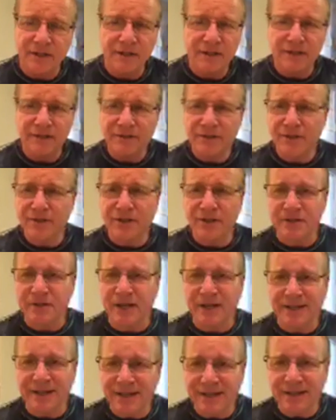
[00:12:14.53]
just because
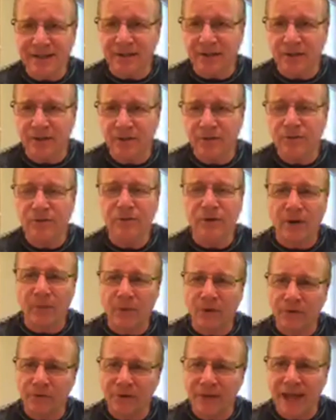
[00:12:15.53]
I need to. I
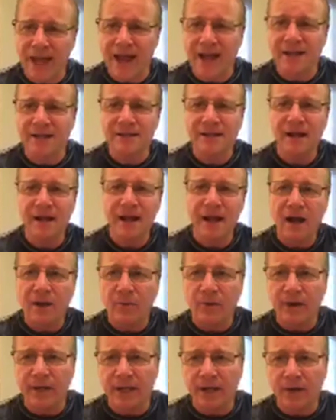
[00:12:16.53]
want to relax. I
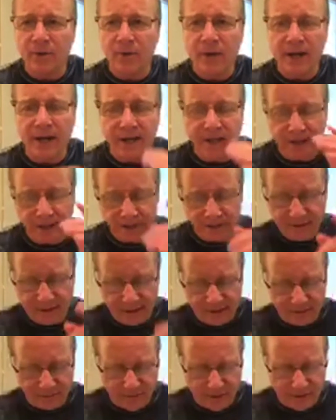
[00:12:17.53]
want to get away.
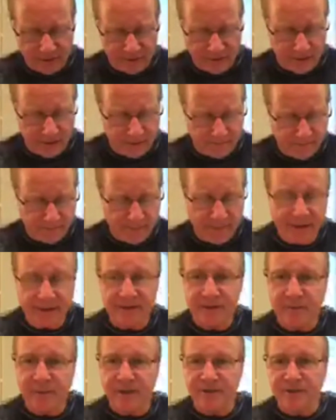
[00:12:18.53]
That's my thing, and
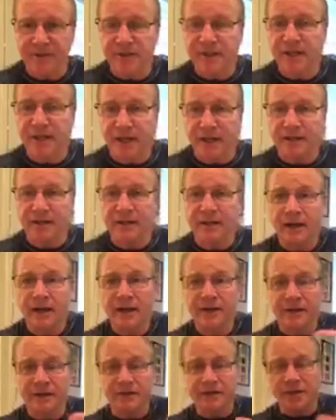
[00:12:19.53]
especially getting
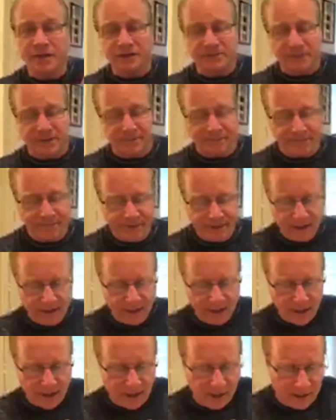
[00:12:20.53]
an adjustment.
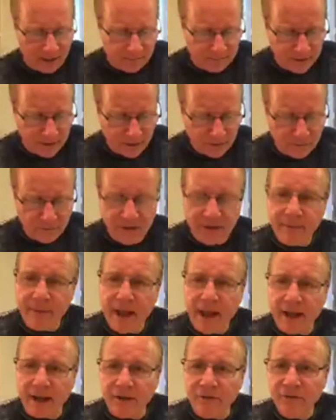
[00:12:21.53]

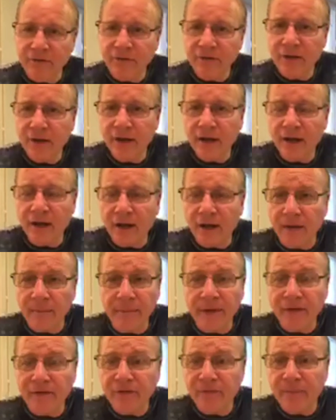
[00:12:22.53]
Remax. I'm
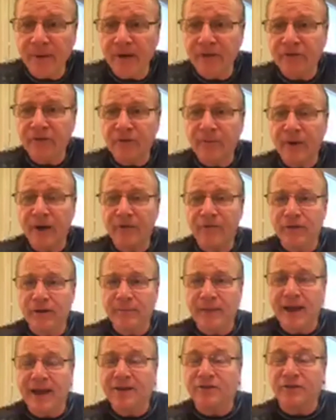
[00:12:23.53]
being sponsored by
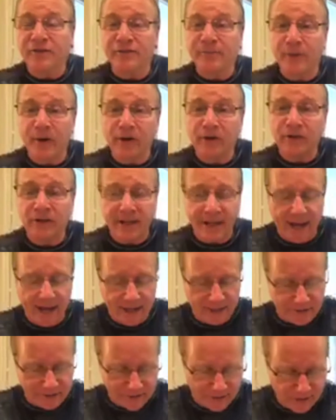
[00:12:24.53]
Remax of Berkeley
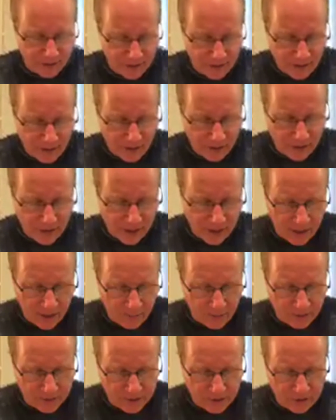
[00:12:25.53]
Heights. Okay, I
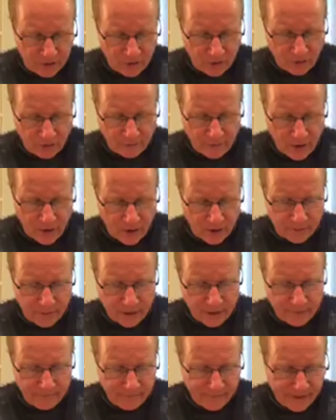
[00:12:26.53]
want you to call
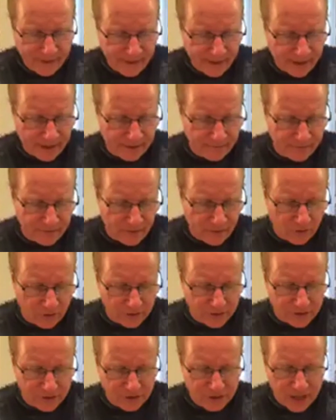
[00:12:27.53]
Barbara and, of
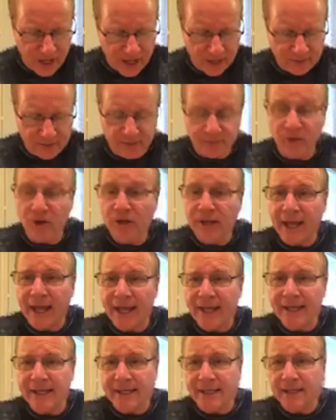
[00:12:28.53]
course, James
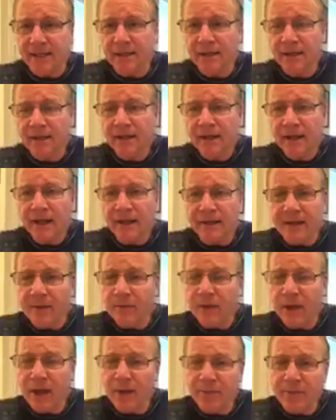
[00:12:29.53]
Mulcahy, and they
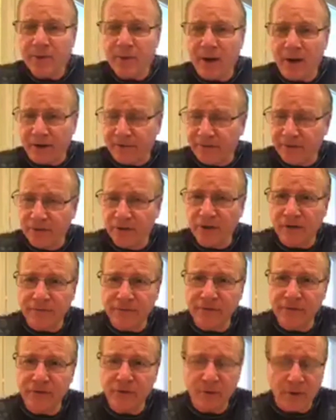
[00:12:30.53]
will help you out if you're looking
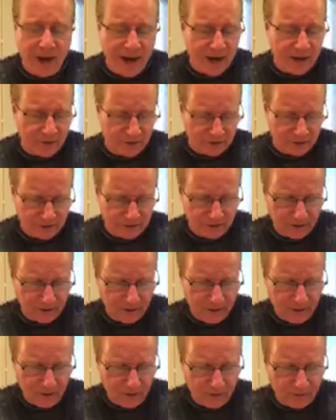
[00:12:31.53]
for a new house,
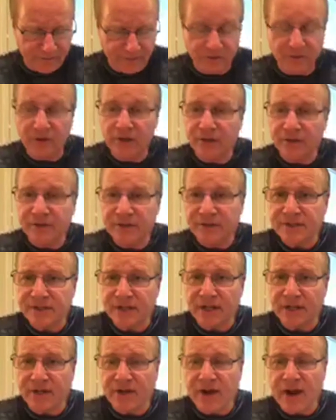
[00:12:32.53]
or if you're looking to
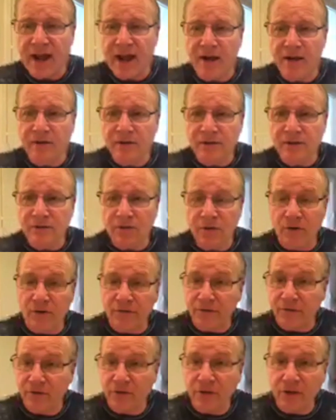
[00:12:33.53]
sell your house, or
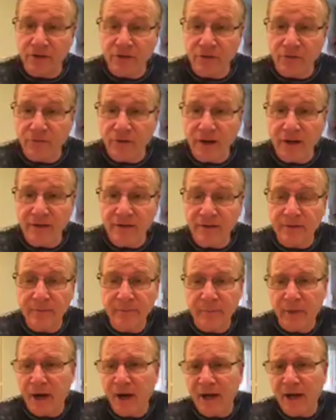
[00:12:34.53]
if you're looking to rent,
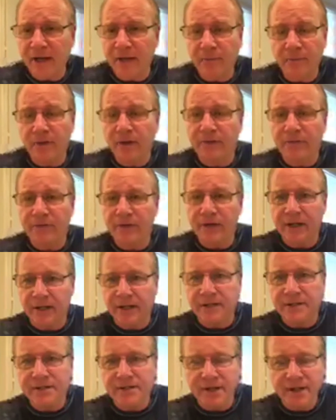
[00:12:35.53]
buy, whatever it
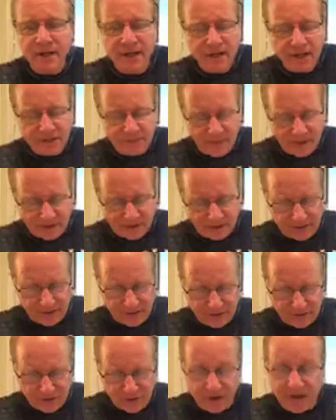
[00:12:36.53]
is, especially
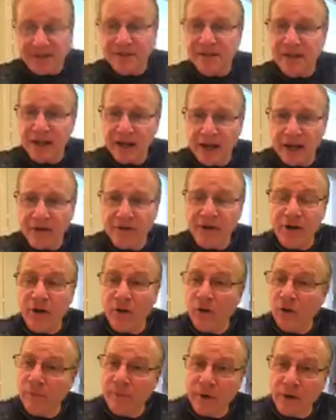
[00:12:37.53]
in the tri-state area
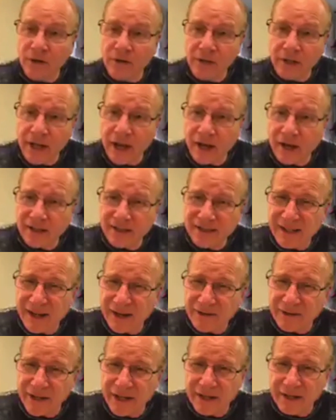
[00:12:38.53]
or Berkeley Heights
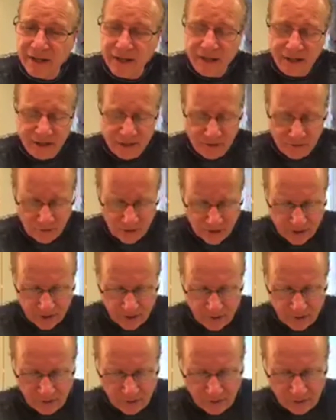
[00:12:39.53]
area. You want to
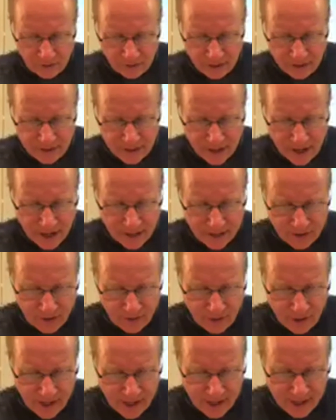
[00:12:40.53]
call
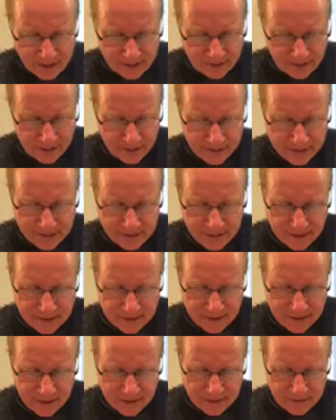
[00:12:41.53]

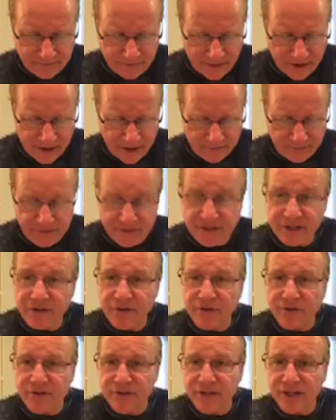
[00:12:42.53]

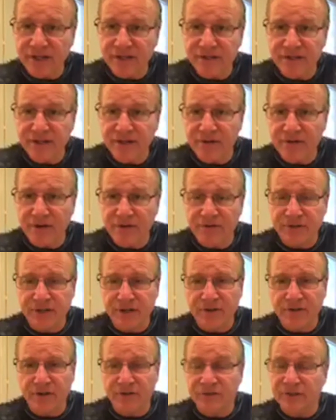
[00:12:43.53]

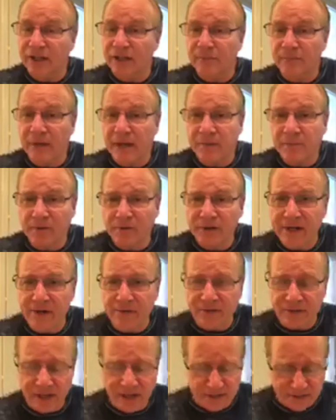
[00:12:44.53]
908-665-0600. Tell them Mike
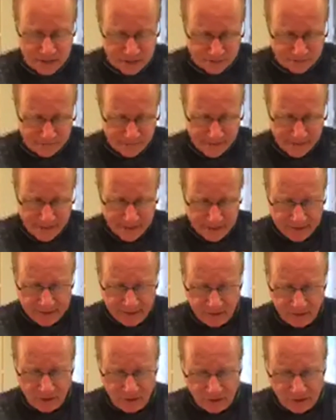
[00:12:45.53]
Marino sent you.
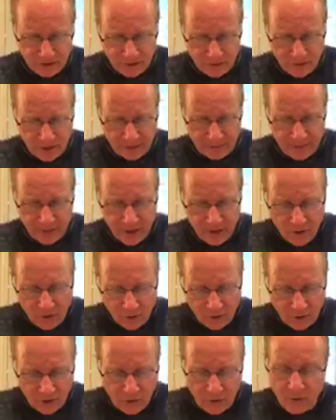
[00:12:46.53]
They'll hook you up,
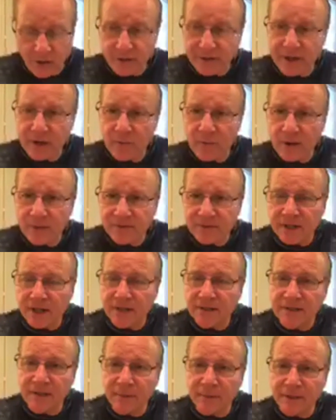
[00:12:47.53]
or go on their
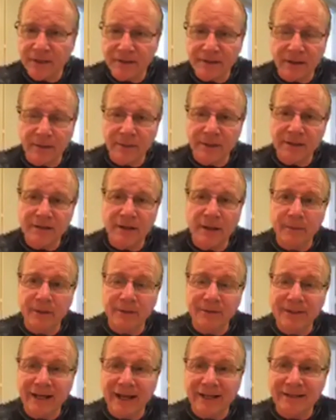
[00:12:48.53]
website,
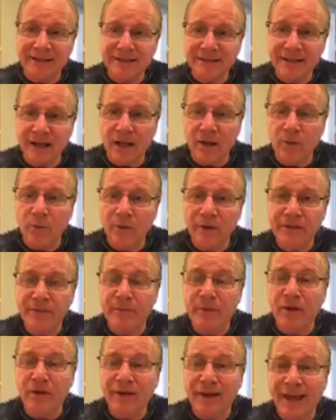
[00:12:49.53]

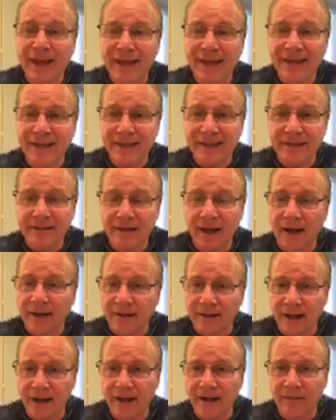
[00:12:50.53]

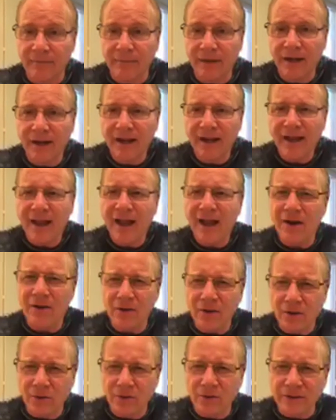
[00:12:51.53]
www.sellwithmulcahy.com. How
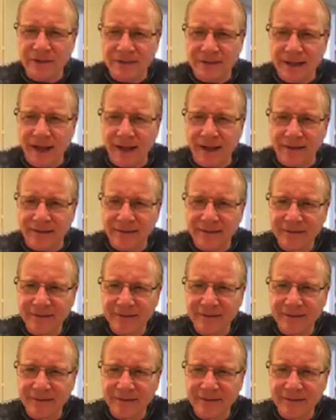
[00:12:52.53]
cool is that?